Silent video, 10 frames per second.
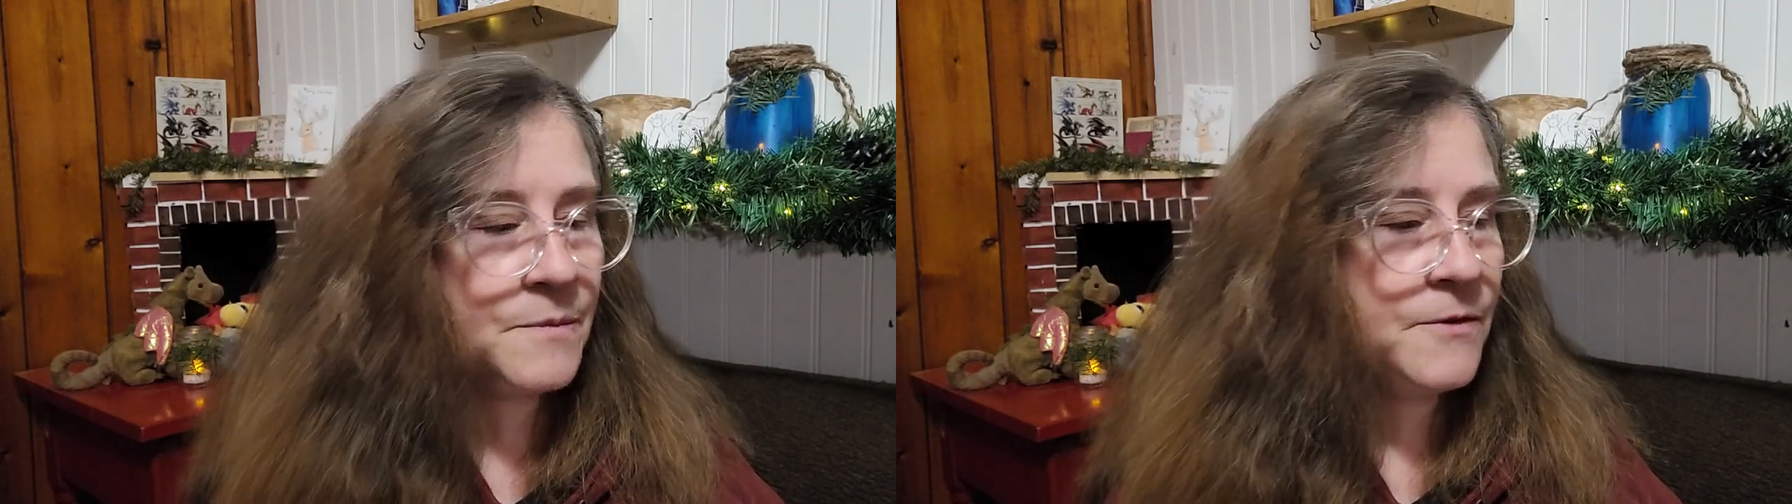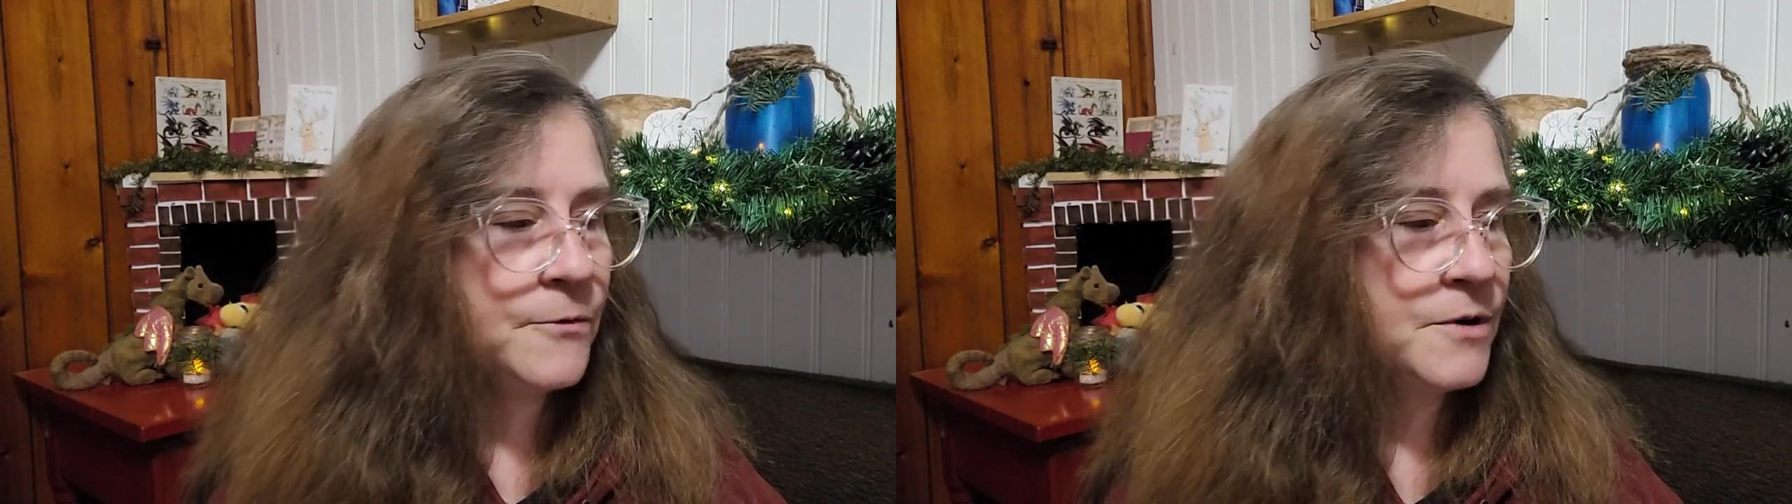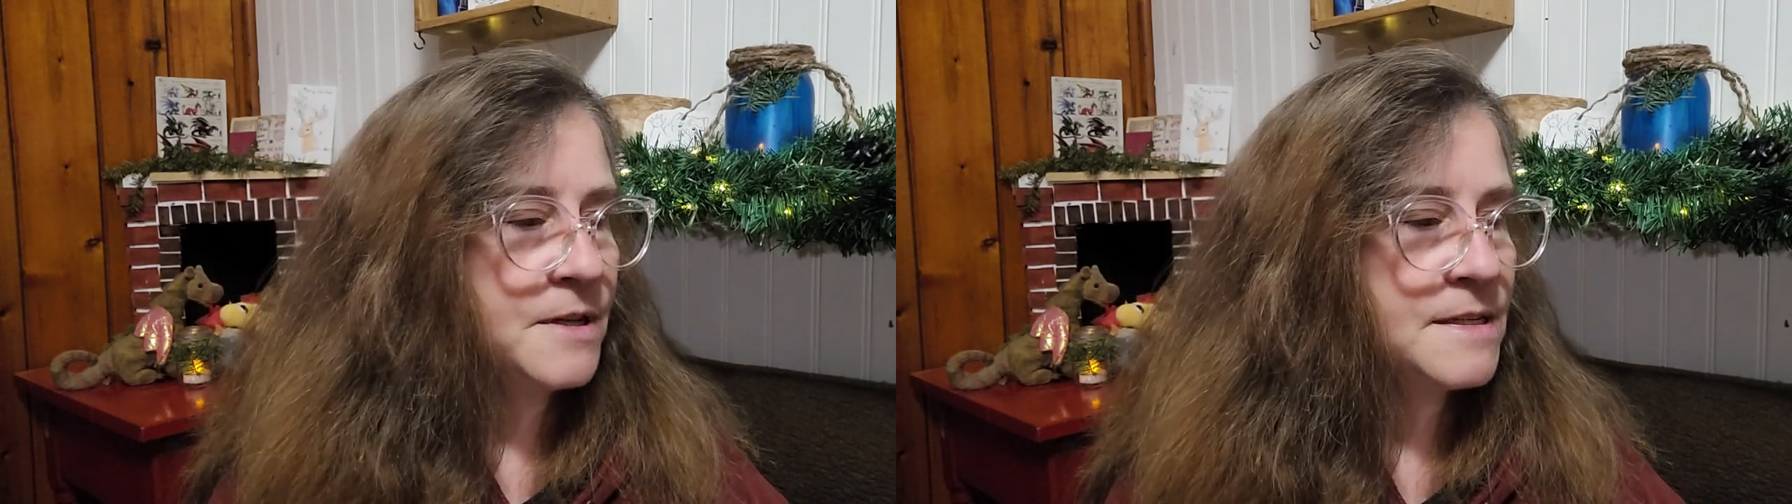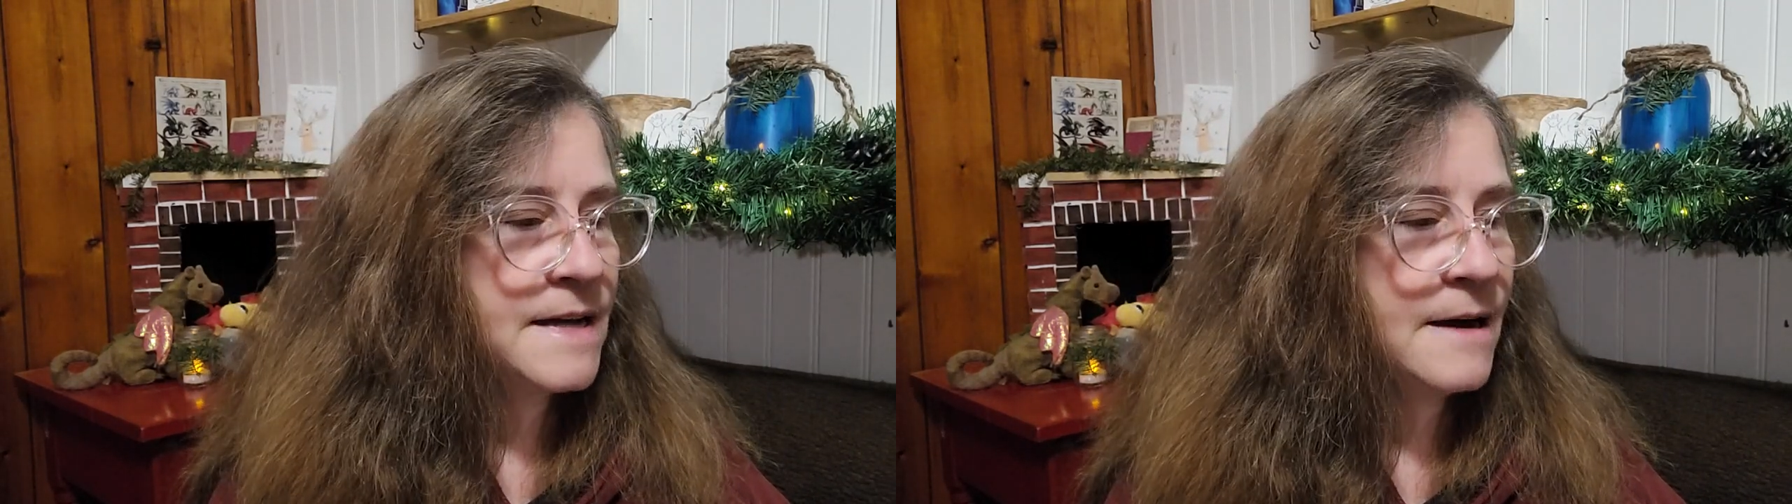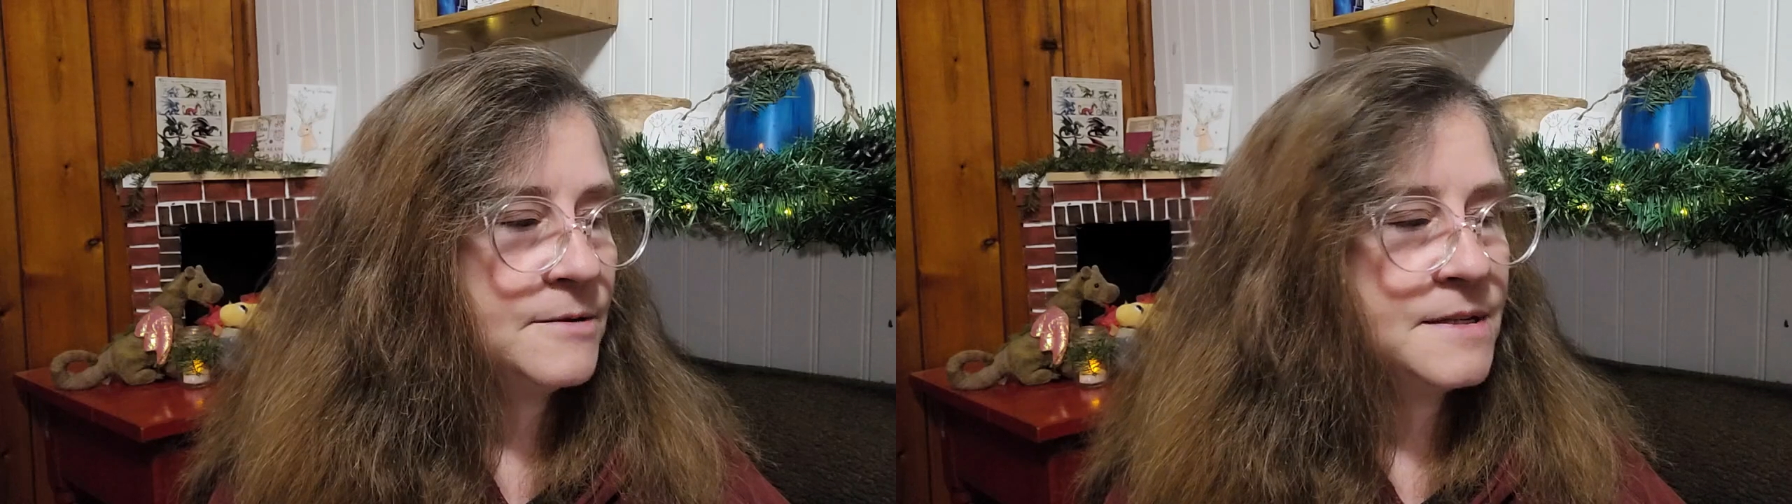before the
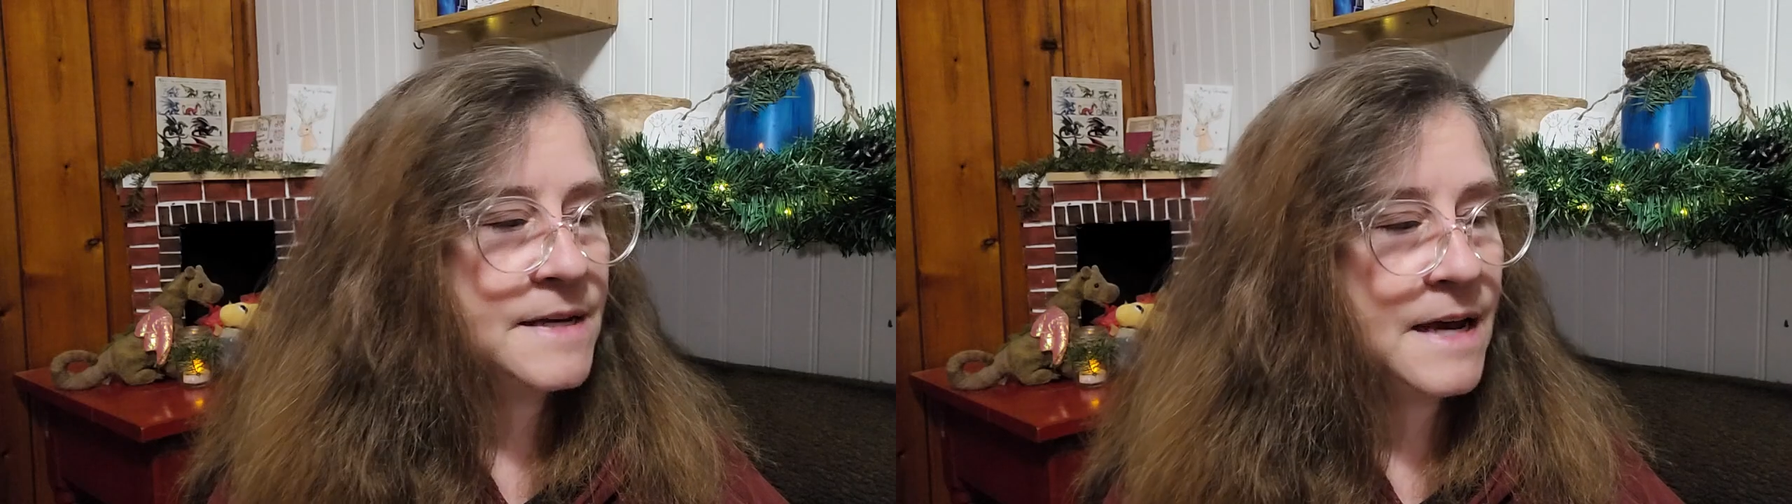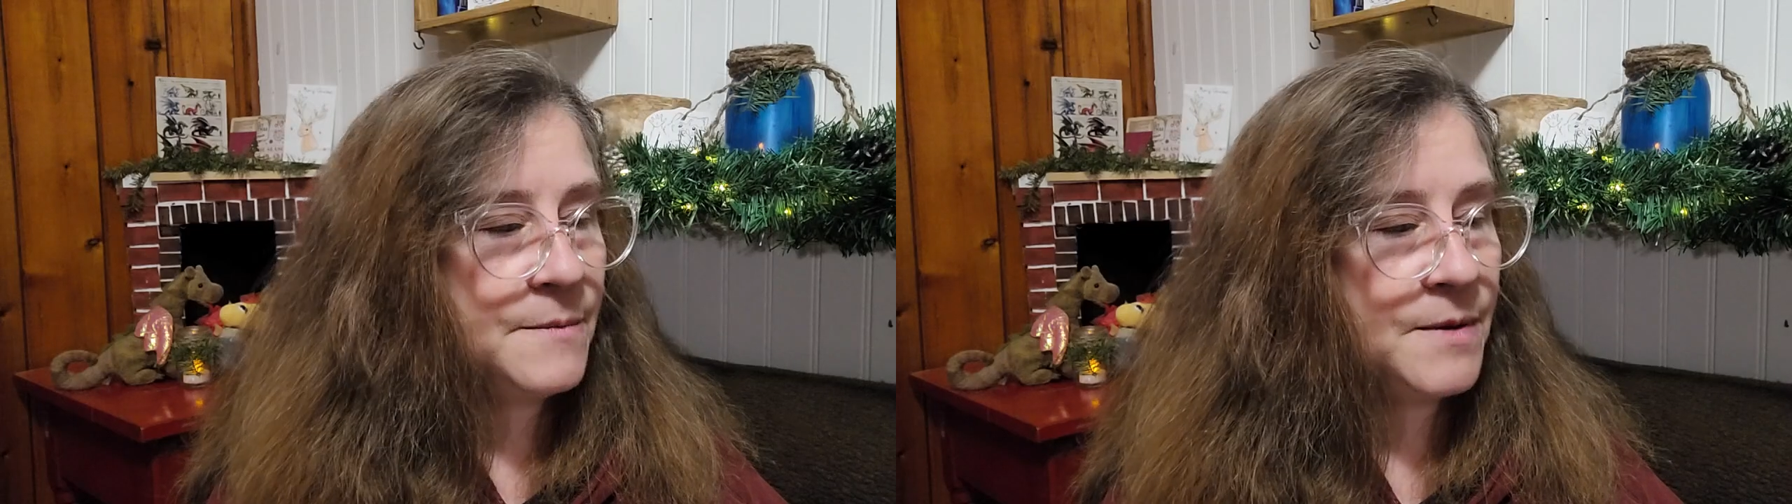scouts came